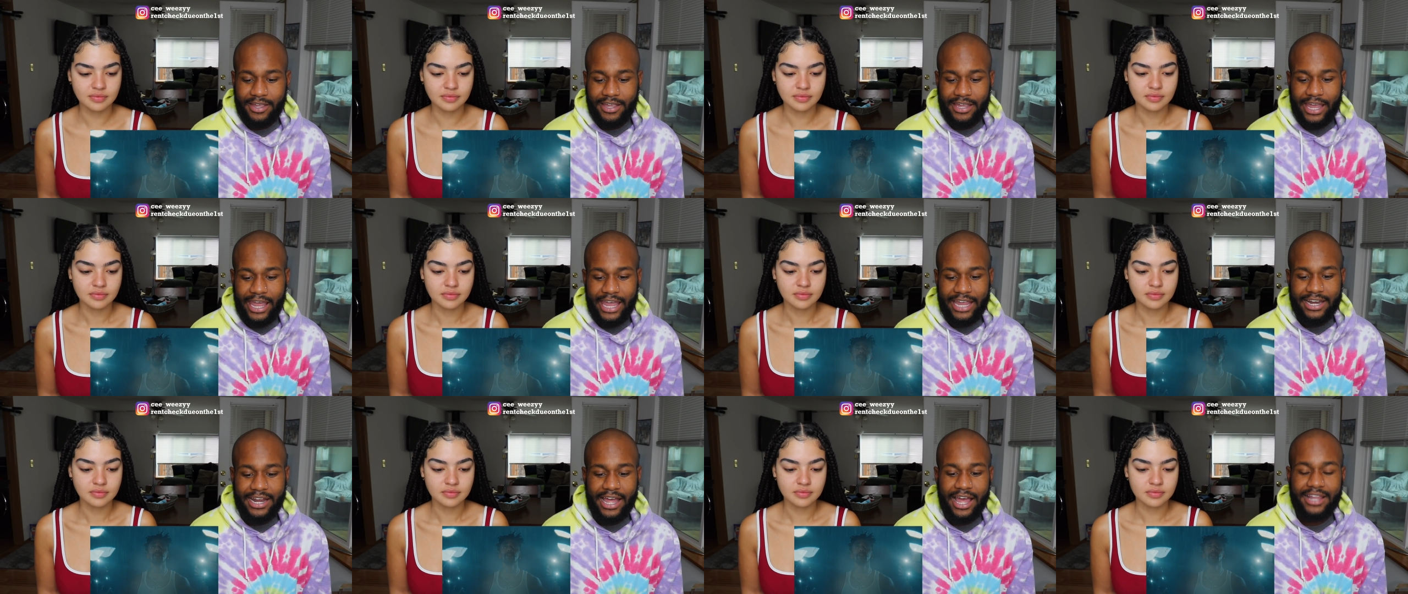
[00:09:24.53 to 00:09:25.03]

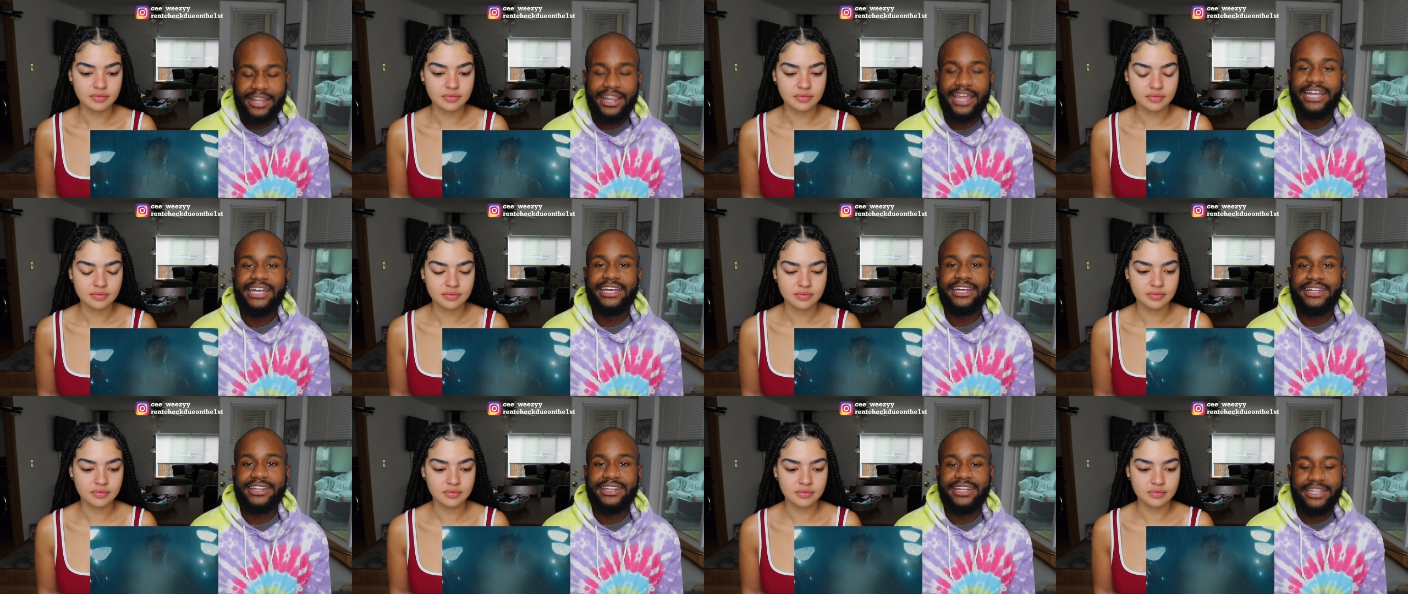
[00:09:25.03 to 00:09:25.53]
Speaker 1: Hey, nah,
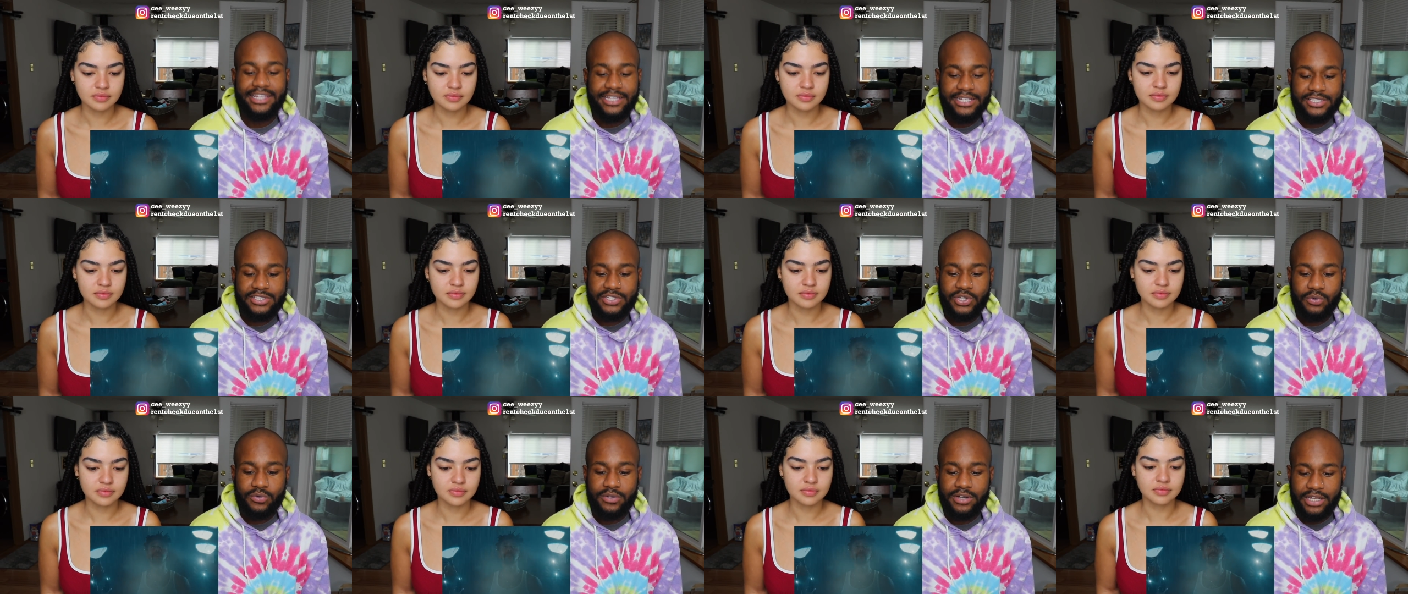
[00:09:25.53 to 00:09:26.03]
they,
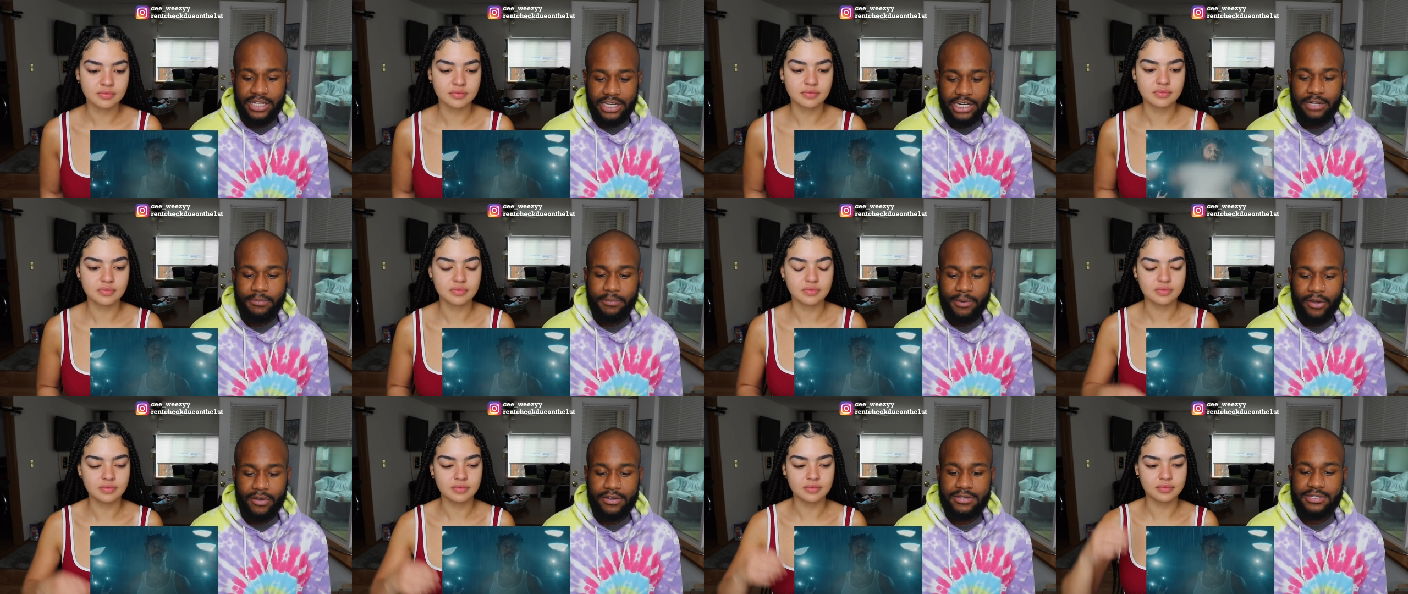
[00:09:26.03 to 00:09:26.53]
these two
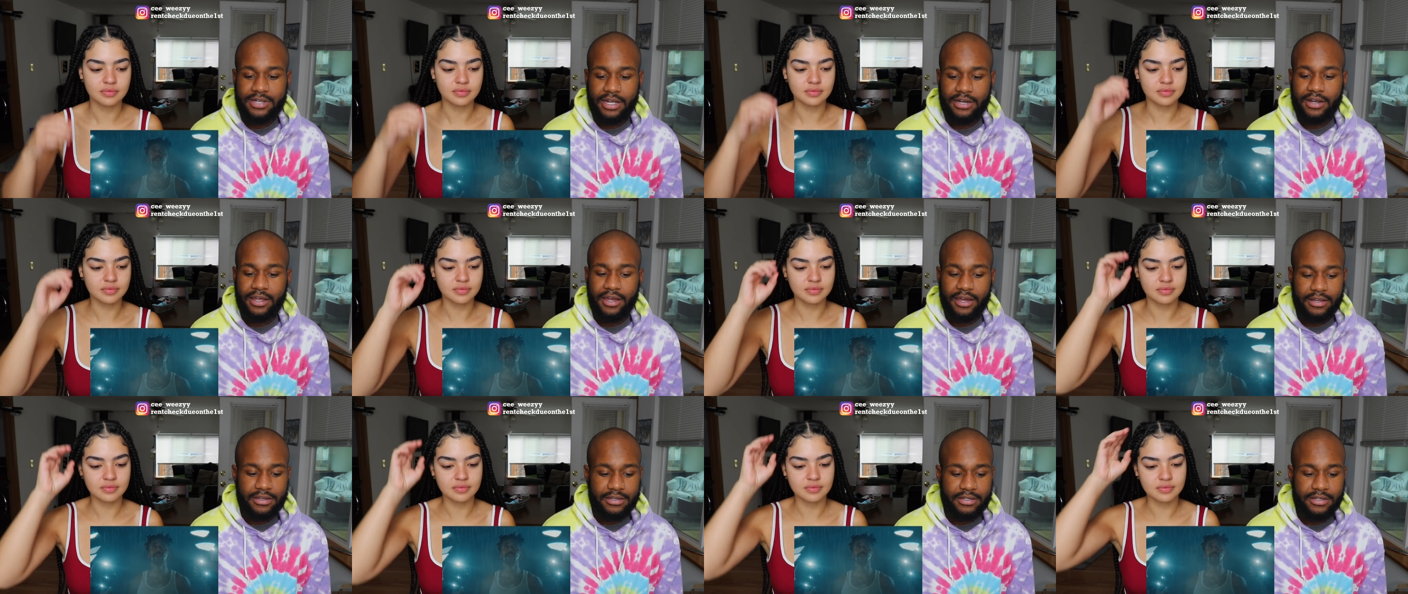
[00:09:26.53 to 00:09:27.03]
needed to be on
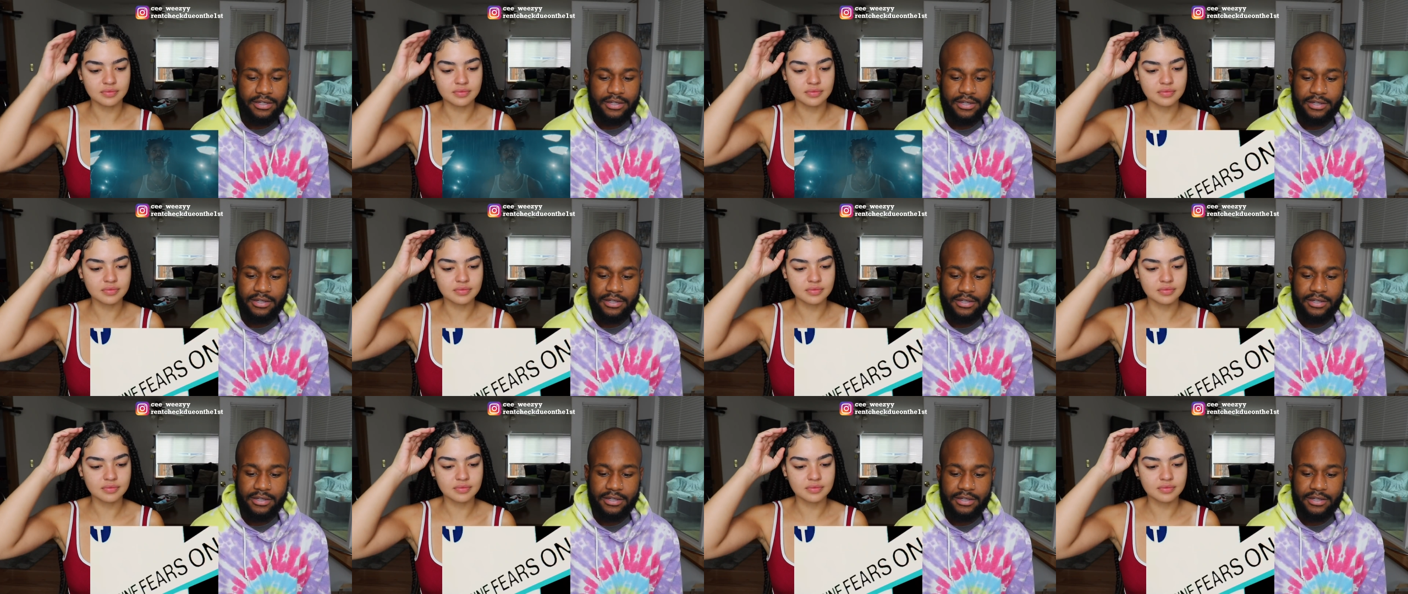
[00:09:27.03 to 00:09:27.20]
song together.